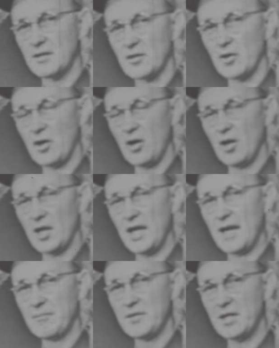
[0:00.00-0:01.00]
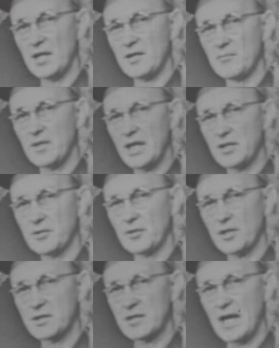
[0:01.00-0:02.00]
are all hemmed in by
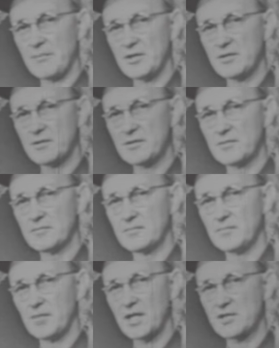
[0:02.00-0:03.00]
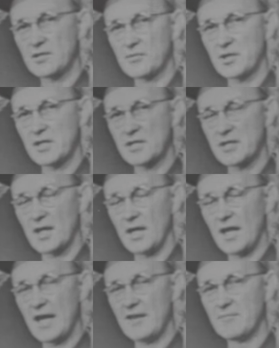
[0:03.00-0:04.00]
tourist cabins, places where they
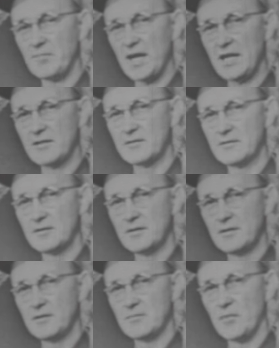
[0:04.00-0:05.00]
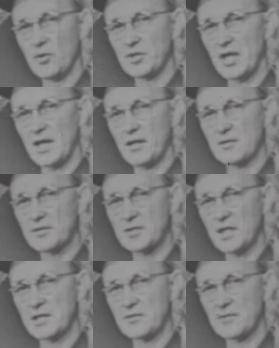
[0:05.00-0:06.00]
sell live bait, motels,
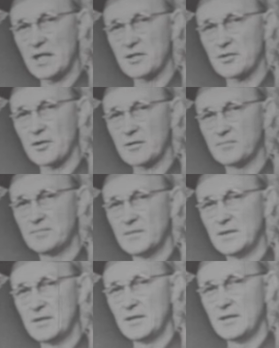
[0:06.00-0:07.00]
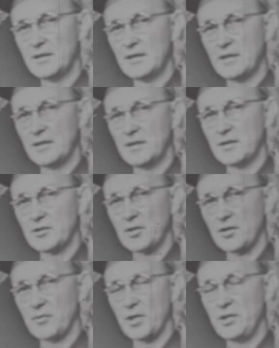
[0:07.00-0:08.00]
things of that sort.
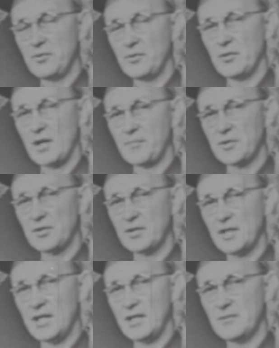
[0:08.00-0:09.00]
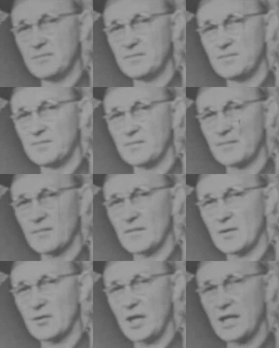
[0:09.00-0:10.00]
So that when you go up to the
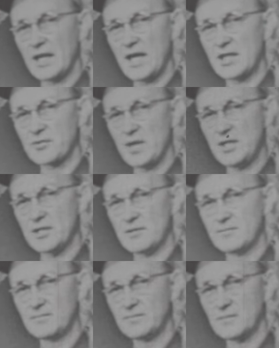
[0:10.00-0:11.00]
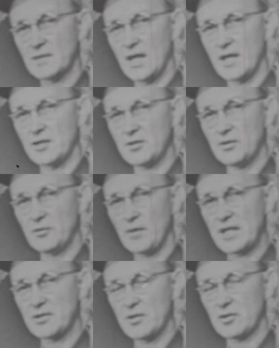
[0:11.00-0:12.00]
Great Lakes region, and to
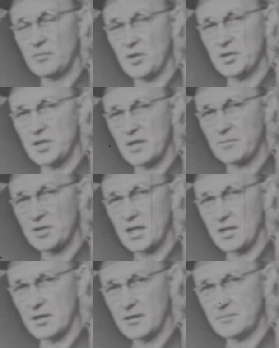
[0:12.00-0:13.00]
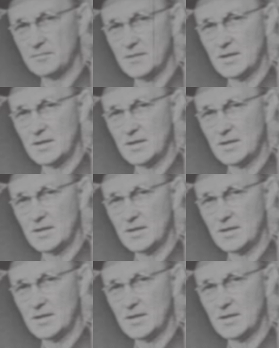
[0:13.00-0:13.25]
West Okoboji in particular,